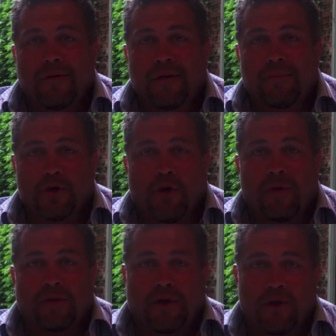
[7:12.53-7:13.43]
I'm sorry,
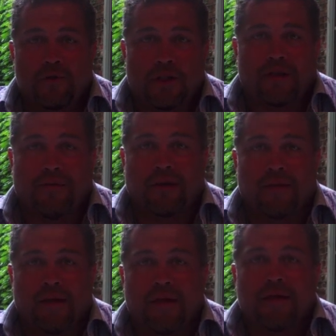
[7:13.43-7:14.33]
but the Queue is leaving.
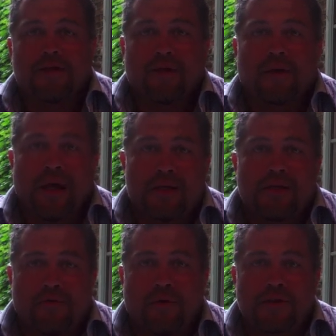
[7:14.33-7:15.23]
So yes,
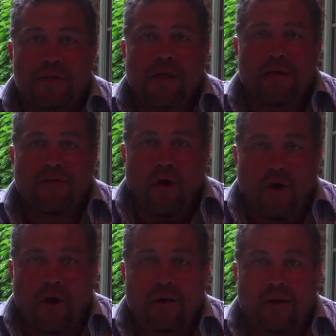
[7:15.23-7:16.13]
of course the staff
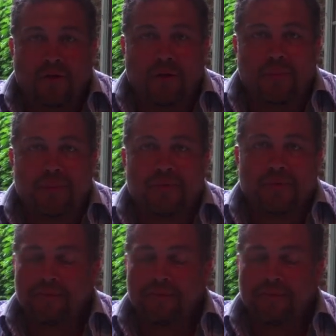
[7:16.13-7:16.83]
are a little bit,